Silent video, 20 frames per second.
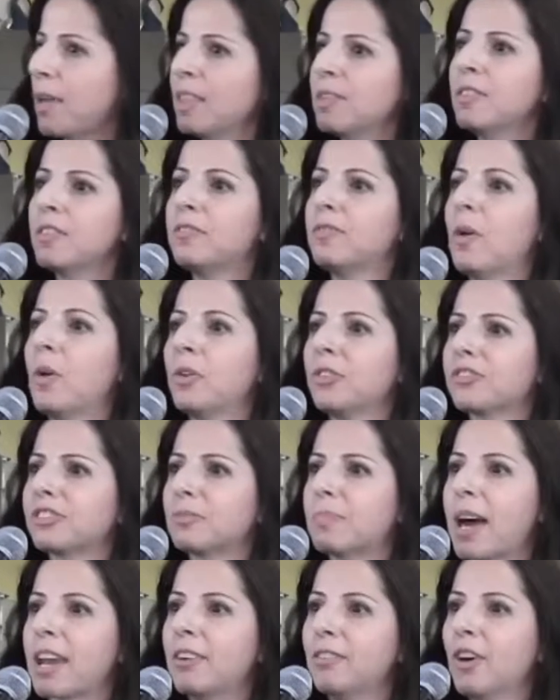I live in
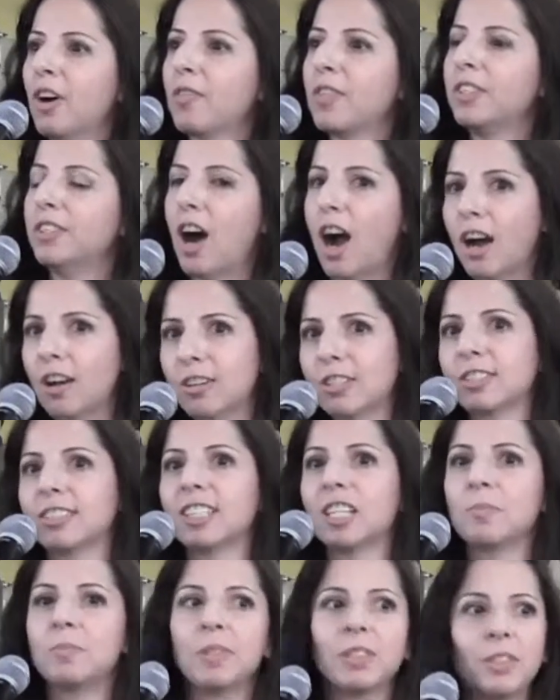Folsom. I don't know if the doctor's
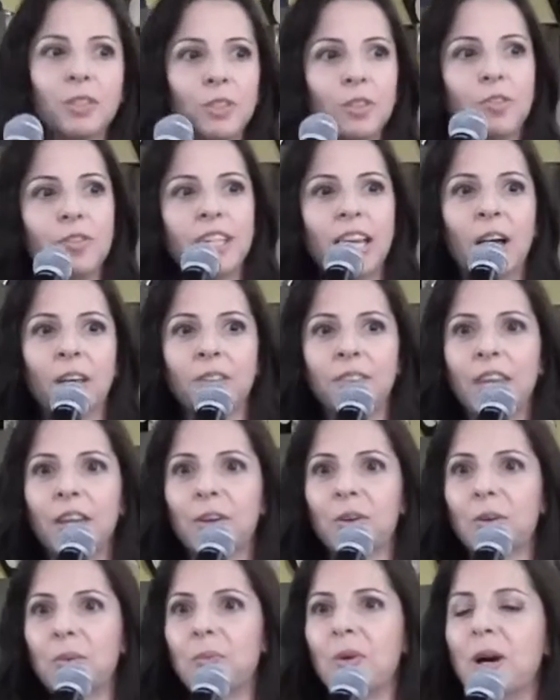a little bit goofy
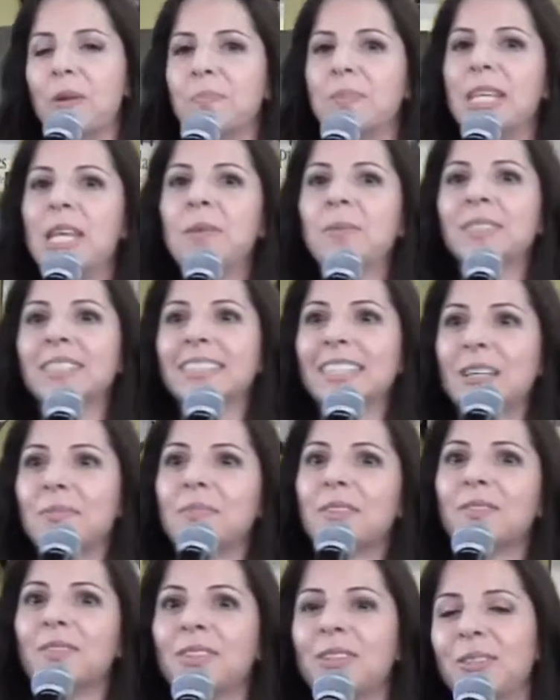out there or what, but he was a
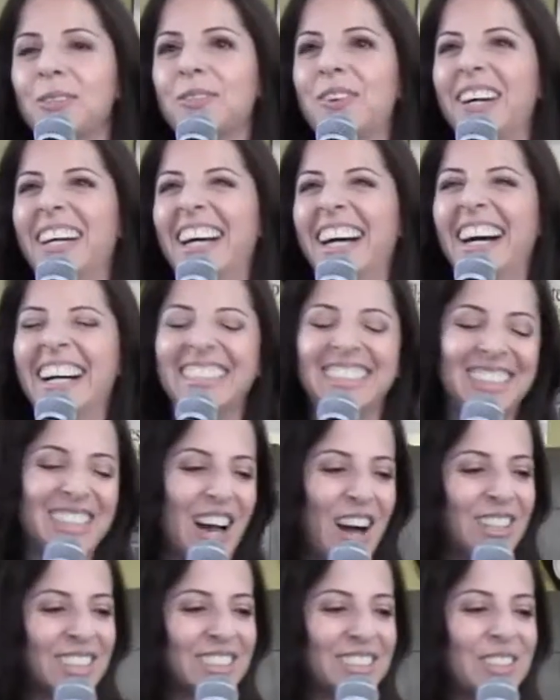little bit of a
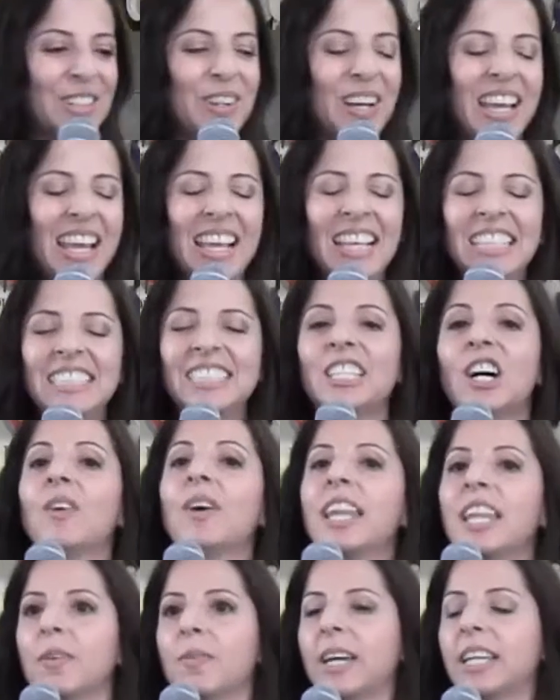goof also.
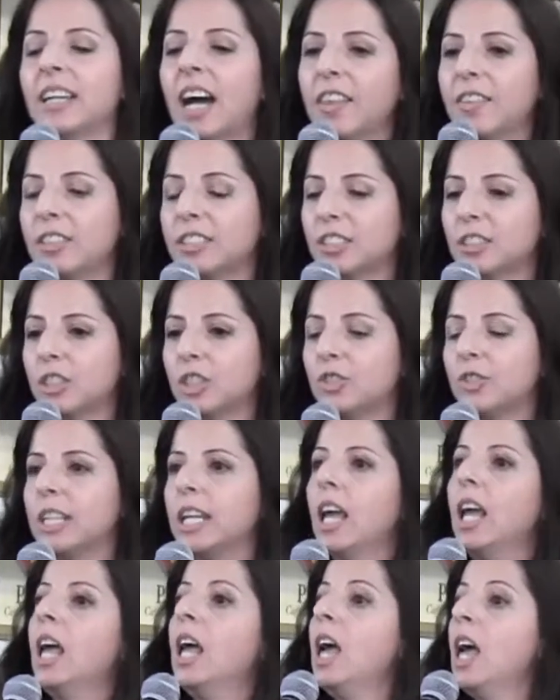So anyway, got to
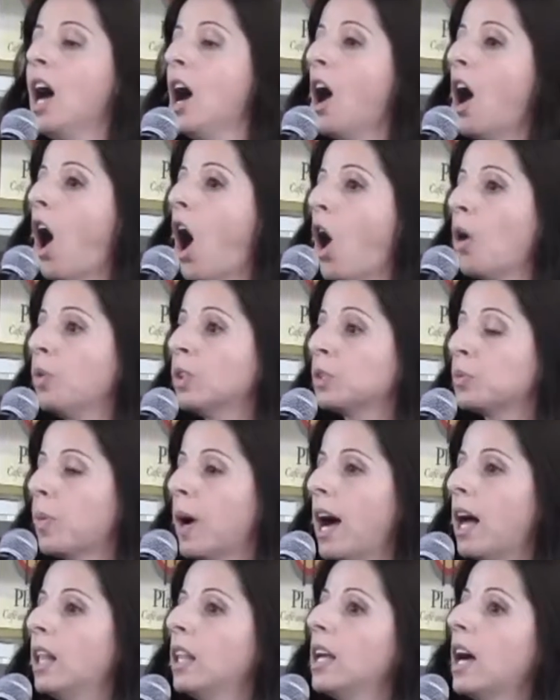surgery. All
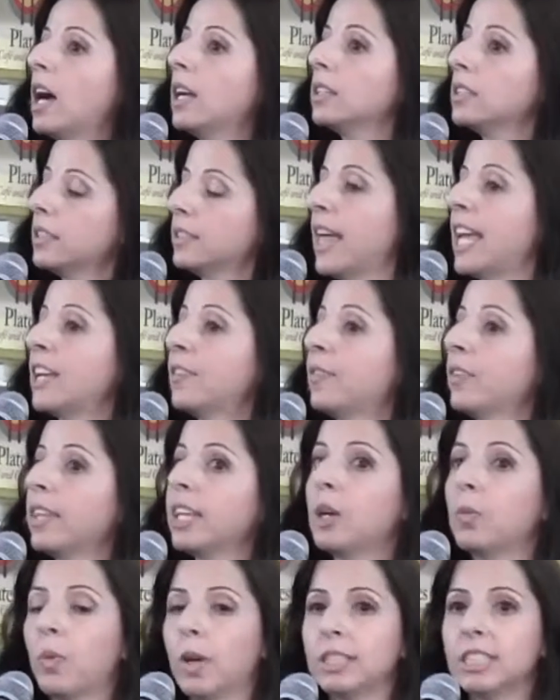was well.
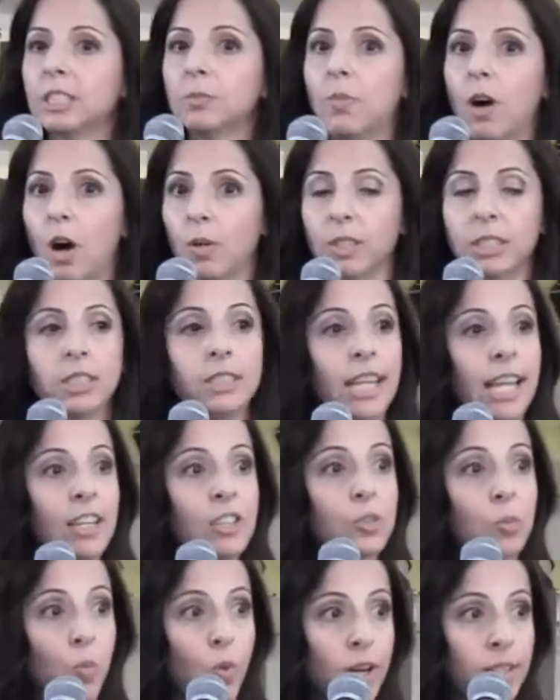Thankfully, it was small. It was
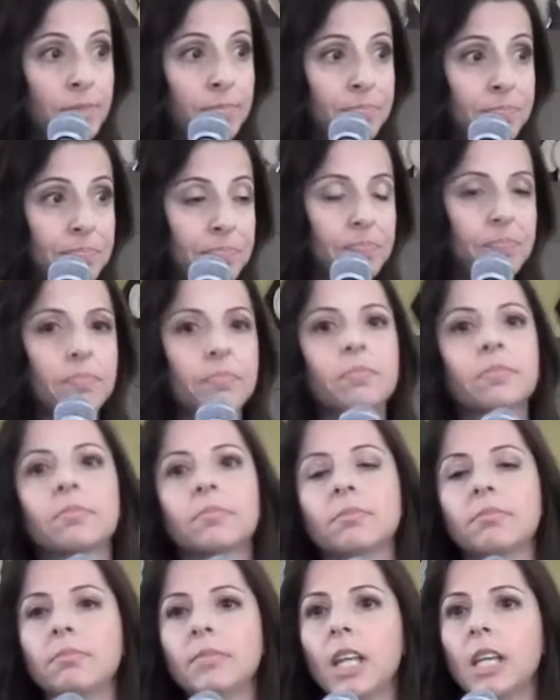stage 1.
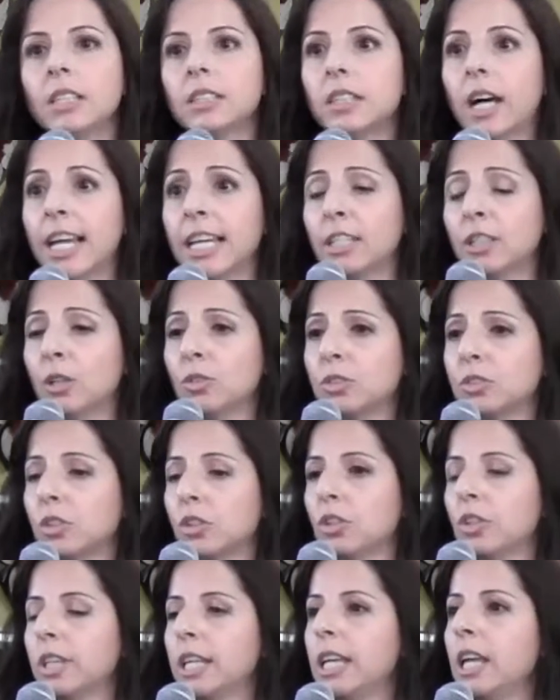
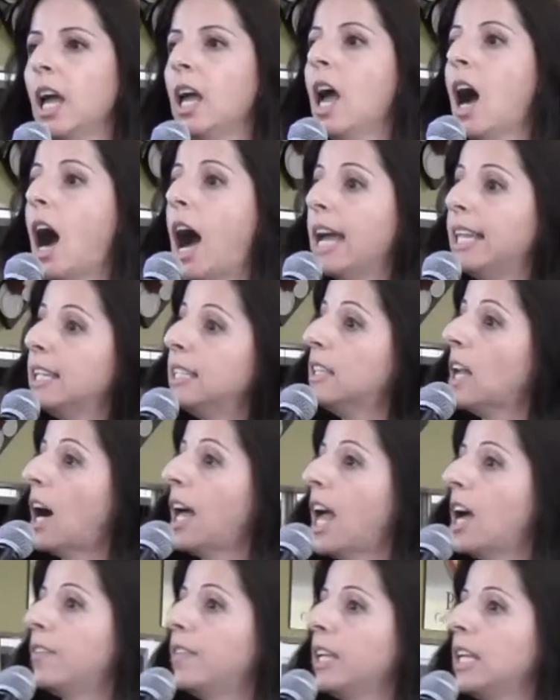Diagnosed early. I did
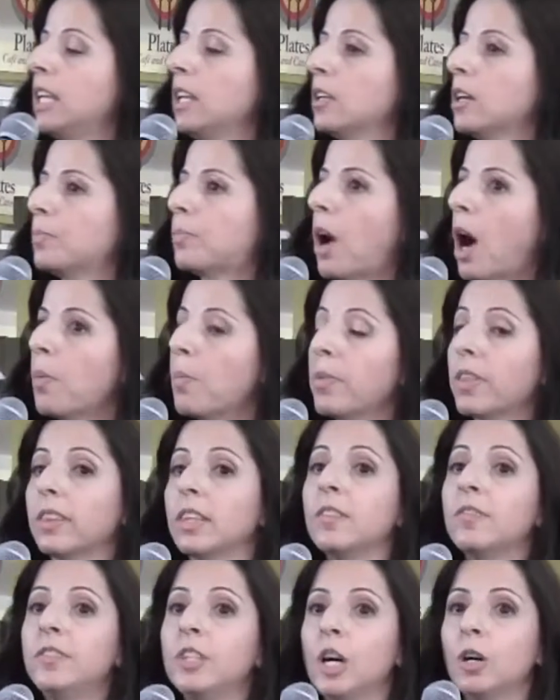not have any
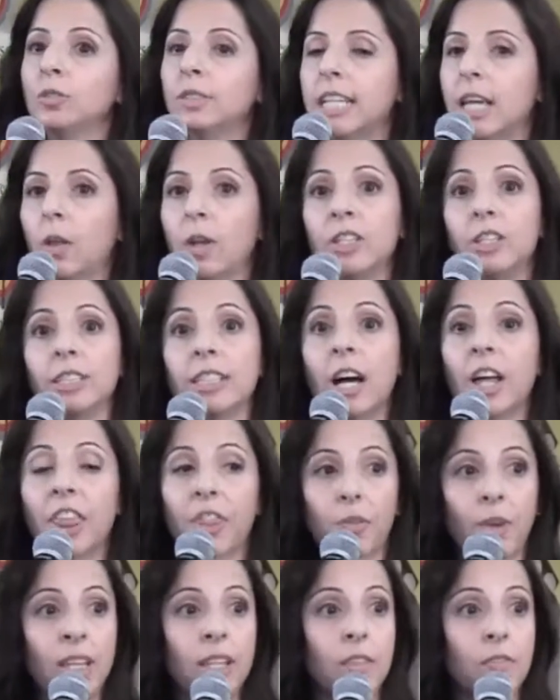problem with lymph nodes. They only took
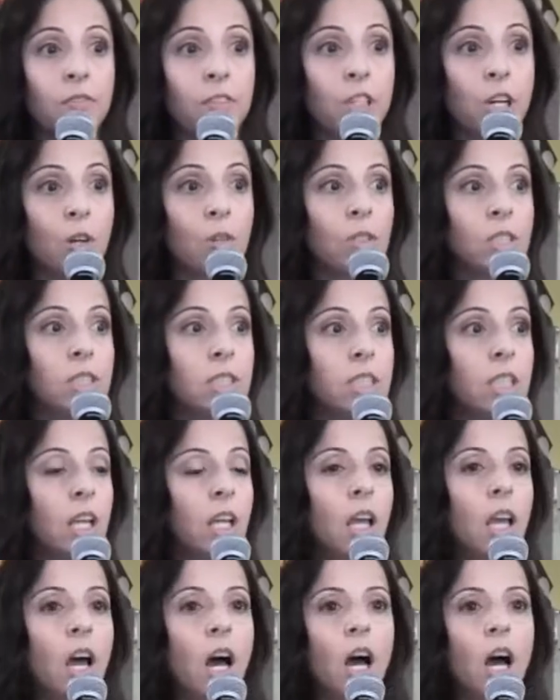out 3 lymph nodes.